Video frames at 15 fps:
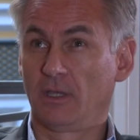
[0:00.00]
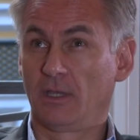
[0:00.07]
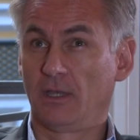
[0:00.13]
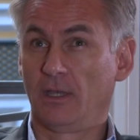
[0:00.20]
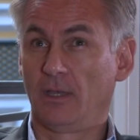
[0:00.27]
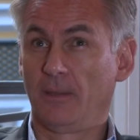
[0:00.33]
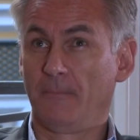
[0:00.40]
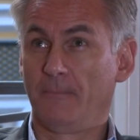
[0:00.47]

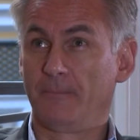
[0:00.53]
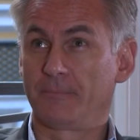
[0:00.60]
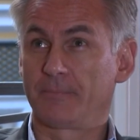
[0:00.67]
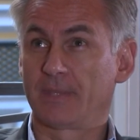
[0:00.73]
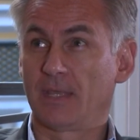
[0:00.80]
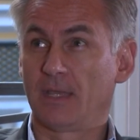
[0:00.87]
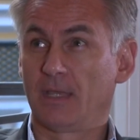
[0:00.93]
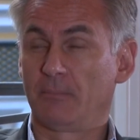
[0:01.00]

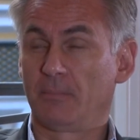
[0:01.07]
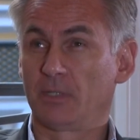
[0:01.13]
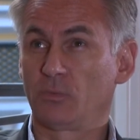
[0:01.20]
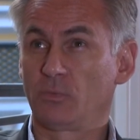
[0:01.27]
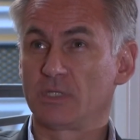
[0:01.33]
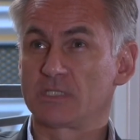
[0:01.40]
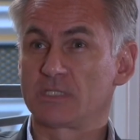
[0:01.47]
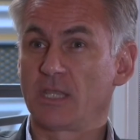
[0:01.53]
but
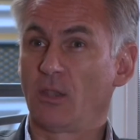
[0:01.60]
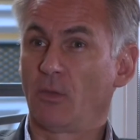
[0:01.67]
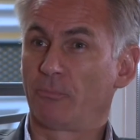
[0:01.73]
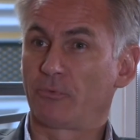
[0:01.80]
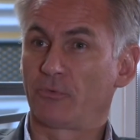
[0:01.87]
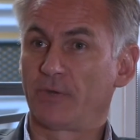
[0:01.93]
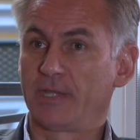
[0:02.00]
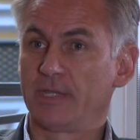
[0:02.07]
we still
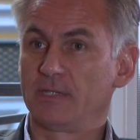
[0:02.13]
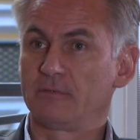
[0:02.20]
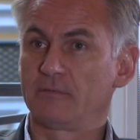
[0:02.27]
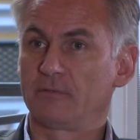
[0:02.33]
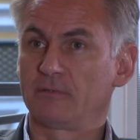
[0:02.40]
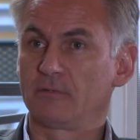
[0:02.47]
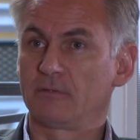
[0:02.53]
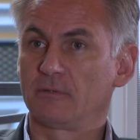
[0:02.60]

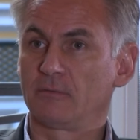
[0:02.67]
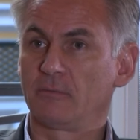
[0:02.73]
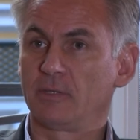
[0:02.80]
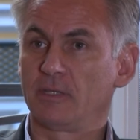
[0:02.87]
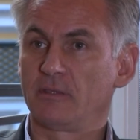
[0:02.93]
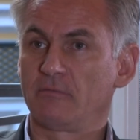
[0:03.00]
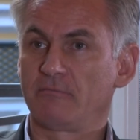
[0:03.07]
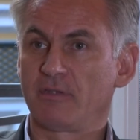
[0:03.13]
operate
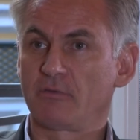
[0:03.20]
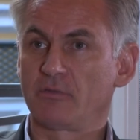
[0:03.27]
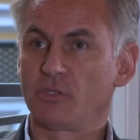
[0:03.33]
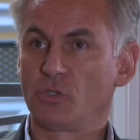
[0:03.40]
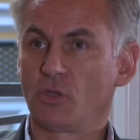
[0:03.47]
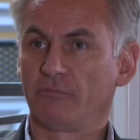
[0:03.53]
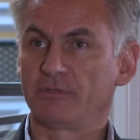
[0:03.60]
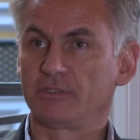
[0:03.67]
with a very
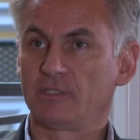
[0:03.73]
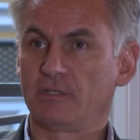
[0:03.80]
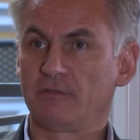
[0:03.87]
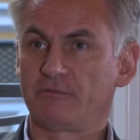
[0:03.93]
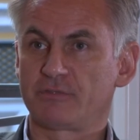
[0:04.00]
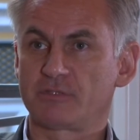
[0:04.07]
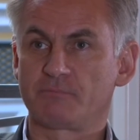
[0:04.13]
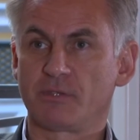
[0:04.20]

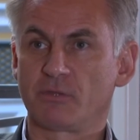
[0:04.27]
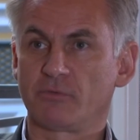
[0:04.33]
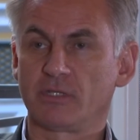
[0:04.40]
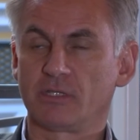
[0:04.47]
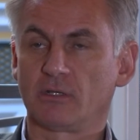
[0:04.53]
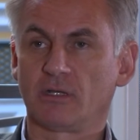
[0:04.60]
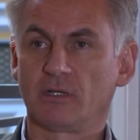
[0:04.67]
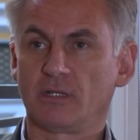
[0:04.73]
innovative
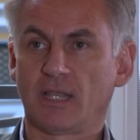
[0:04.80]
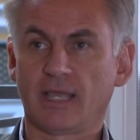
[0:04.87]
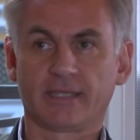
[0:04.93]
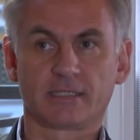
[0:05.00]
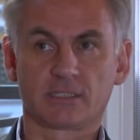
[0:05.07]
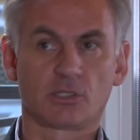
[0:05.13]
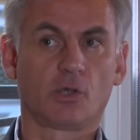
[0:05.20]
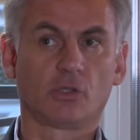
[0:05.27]
spirit,
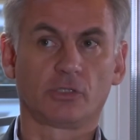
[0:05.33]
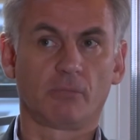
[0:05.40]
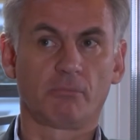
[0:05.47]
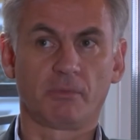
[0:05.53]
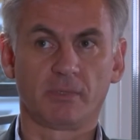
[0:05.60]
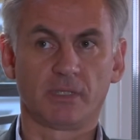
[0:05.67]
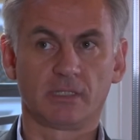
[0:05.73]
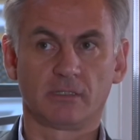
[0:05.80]
like a startup
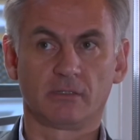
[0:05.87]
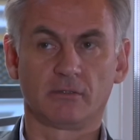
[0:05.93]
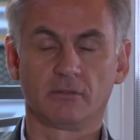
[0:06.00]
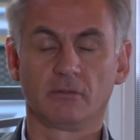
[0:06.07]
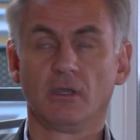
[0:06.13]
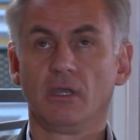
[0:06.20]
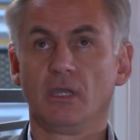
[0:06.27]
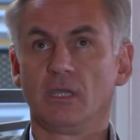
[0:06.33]
a bit. You know,
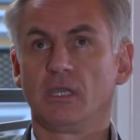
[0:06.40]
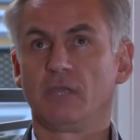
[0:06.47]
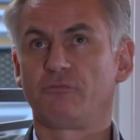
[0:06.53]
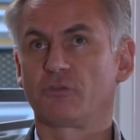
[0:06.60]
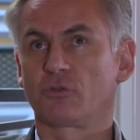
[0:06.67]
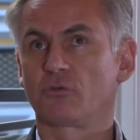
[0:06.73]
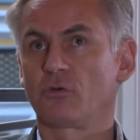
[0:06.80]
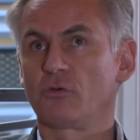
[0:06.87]
if
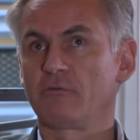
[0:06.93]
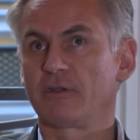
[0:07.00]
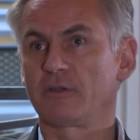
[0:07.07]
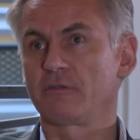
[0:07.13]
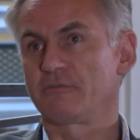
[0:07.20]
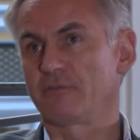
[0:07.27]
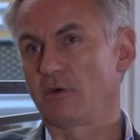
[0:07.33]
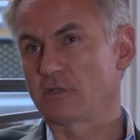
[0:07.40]
you grow
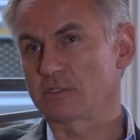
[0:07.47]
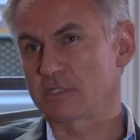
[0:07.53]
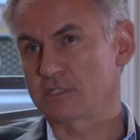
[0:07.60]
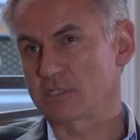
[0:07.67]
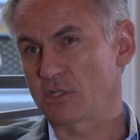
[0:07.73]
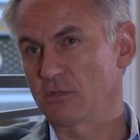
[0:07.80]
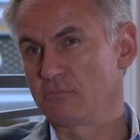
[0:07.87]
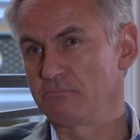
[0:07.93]
very fast as
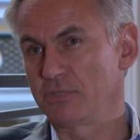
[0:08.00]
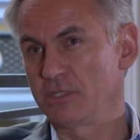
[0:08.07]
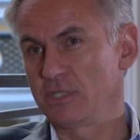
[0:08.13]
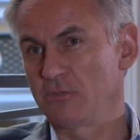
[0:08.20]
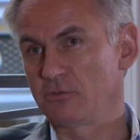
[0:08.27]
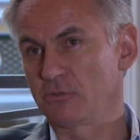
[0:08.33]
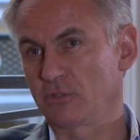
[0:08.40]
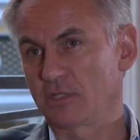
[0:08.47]
a company,
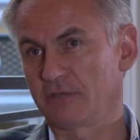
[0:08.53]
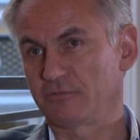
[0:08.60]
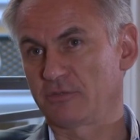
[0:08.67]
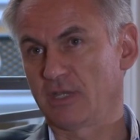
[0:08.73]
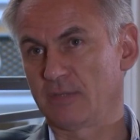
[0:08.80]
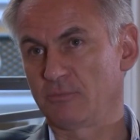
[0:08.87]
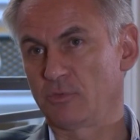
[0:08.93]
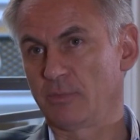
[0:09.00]
you don't have
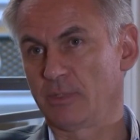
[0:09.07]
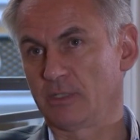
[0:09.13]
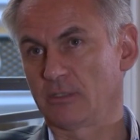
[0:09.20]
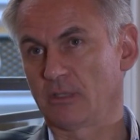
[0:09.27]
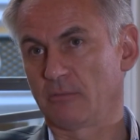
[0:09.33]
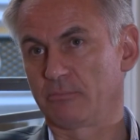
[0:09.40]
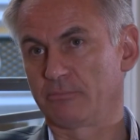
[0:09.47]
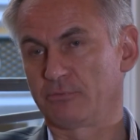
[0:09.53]
time to build
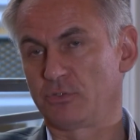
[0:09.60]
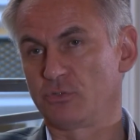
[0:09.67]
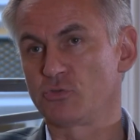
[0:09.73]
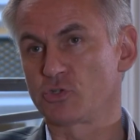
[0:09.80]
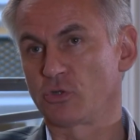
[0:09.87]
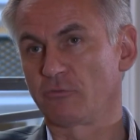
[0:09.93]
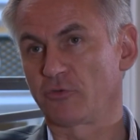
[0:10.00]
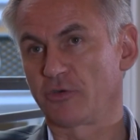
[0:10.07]
up
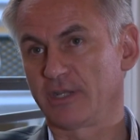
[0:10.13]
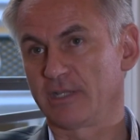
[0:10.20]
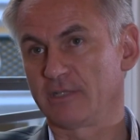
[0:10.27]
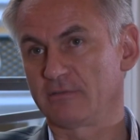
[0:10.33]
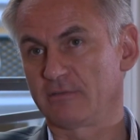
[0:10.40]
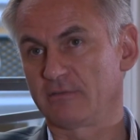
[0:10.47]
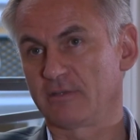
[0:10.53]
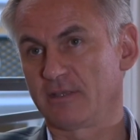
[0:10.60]
huge
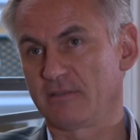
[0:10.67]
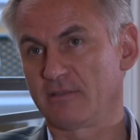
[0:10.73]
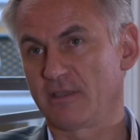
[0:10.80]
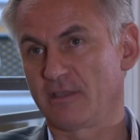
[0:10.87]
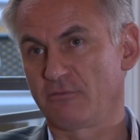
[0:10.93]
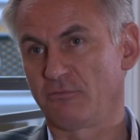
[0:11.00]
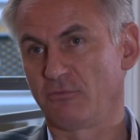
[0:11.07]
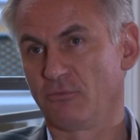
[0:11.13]
overhead, and
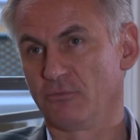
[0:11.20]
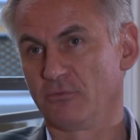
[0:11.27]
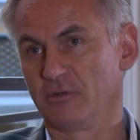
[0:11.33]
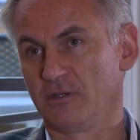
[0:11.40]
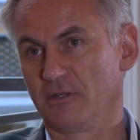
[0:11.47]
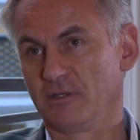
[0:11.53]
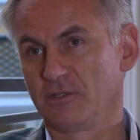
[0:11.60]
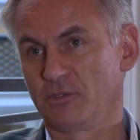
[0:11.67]
therefore
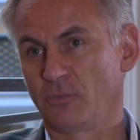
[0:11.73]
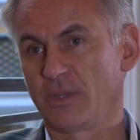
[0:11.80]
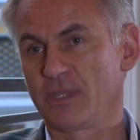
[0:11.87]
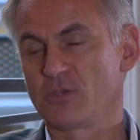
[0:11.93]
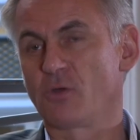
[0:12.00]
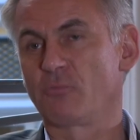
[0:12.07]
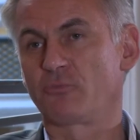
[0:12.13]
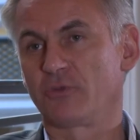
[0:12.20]
the way
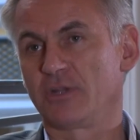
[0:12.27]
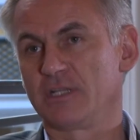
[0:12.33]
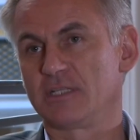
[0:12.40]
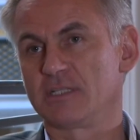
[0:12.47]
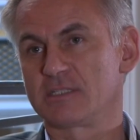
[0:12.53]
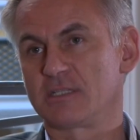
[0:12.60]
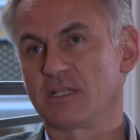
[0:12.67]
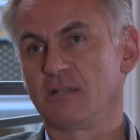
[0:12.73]
you operate
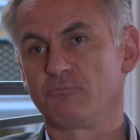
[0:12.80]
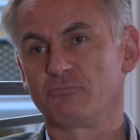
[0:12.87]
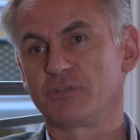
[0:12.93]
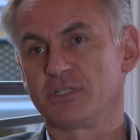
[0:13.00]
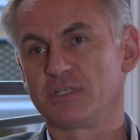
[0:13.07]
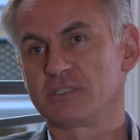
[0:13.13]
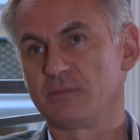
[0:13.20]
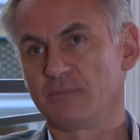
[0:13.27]
is still
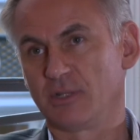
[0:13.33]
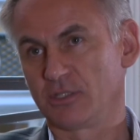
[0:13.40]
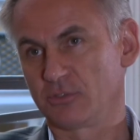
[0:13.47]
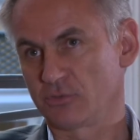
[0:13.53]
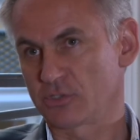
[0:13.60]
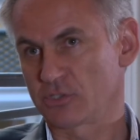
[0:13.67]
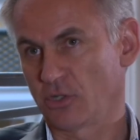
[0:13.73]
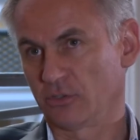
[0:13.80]
pretty similar
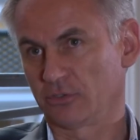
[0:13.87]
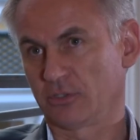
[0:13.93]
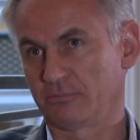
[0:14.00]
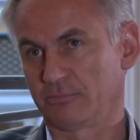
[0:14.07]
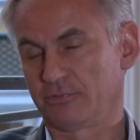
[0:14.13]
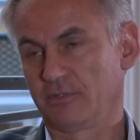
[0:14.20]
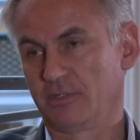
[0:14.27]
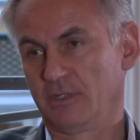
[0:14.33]
to a startup.